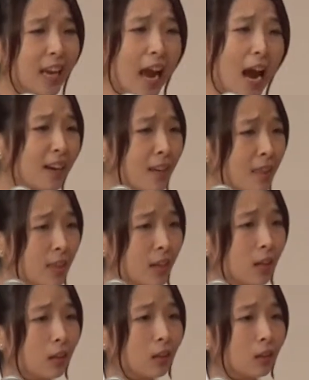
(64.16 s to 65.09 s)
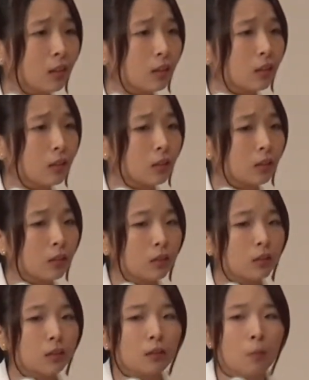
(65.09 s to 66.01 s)
see anything."
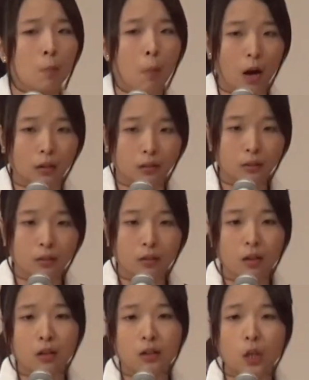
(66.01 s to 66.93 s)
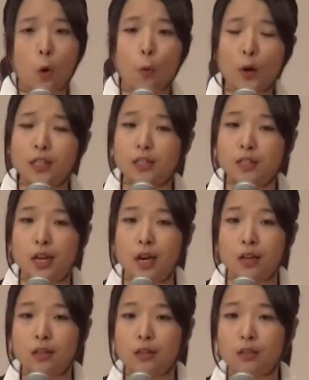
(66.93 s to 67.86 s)
But the waiter said,